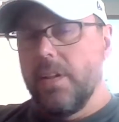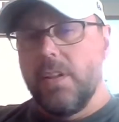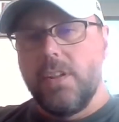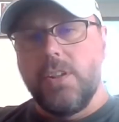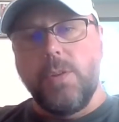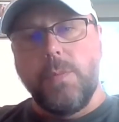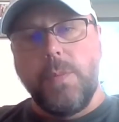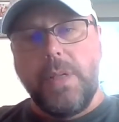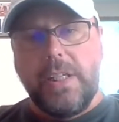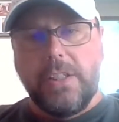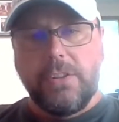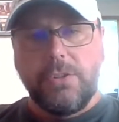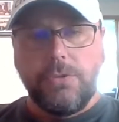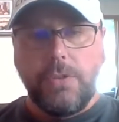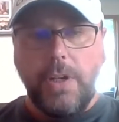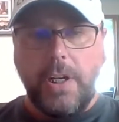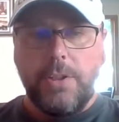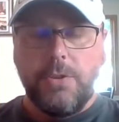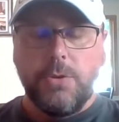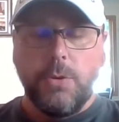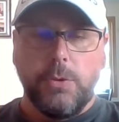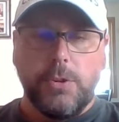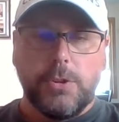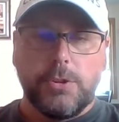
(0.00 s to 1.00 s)
You meet a
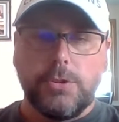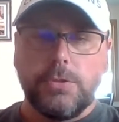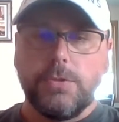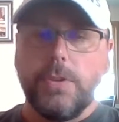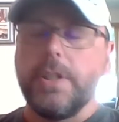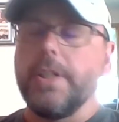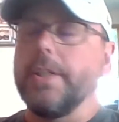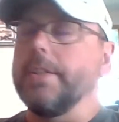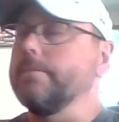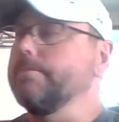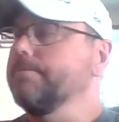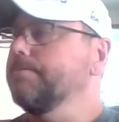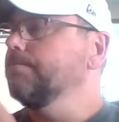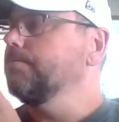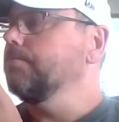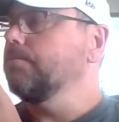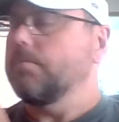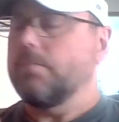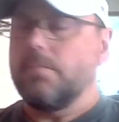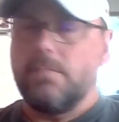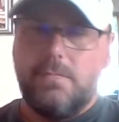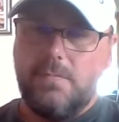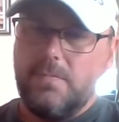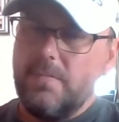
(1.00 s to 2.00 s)
stranger on the street,
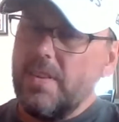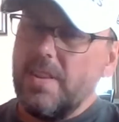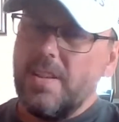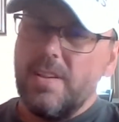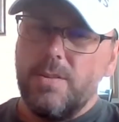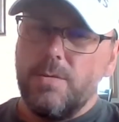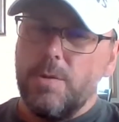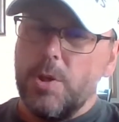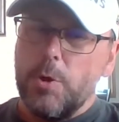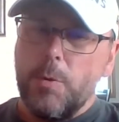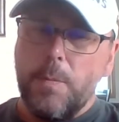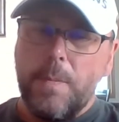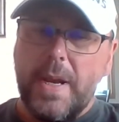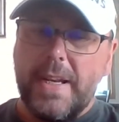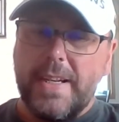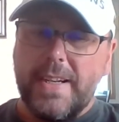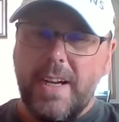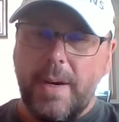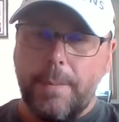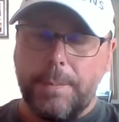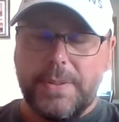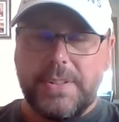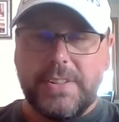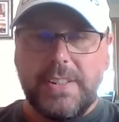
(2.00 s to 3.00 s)
you may
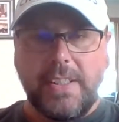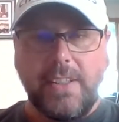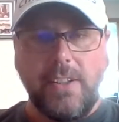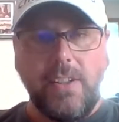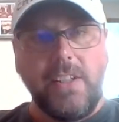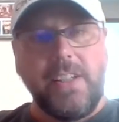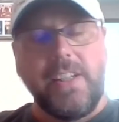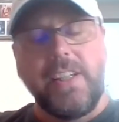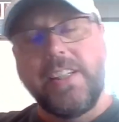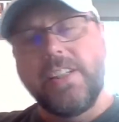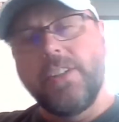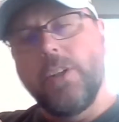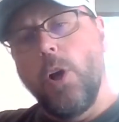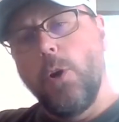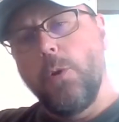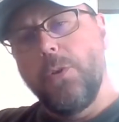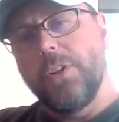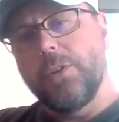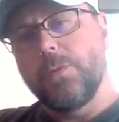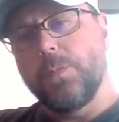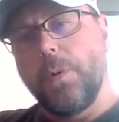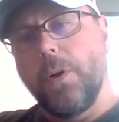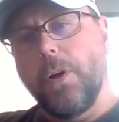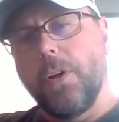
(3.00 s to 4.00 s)
not particularly know
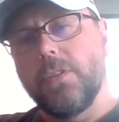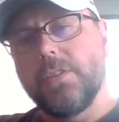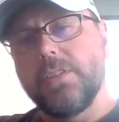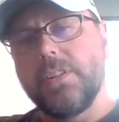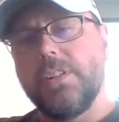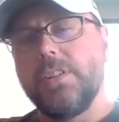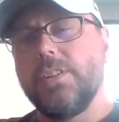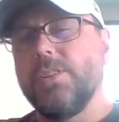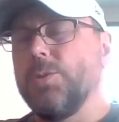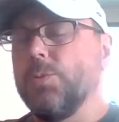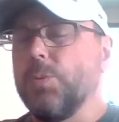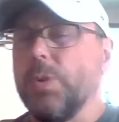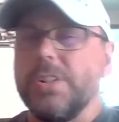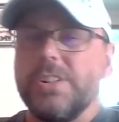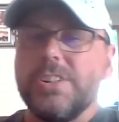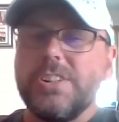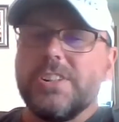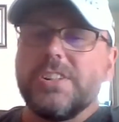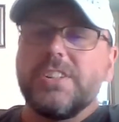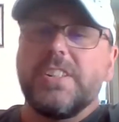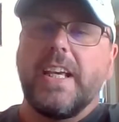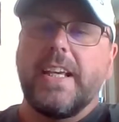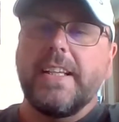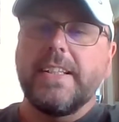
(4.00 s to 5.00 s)
this person, you wouldn't
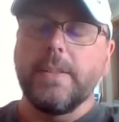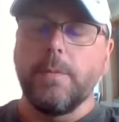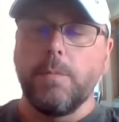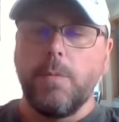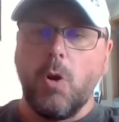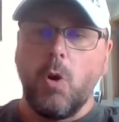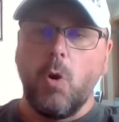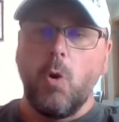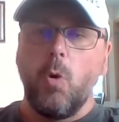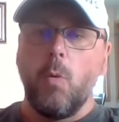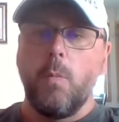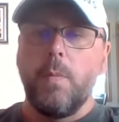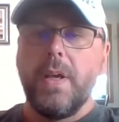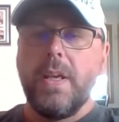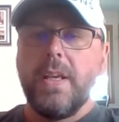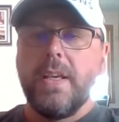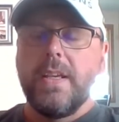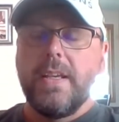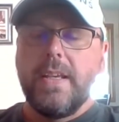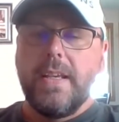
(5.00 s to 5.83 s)
just take them home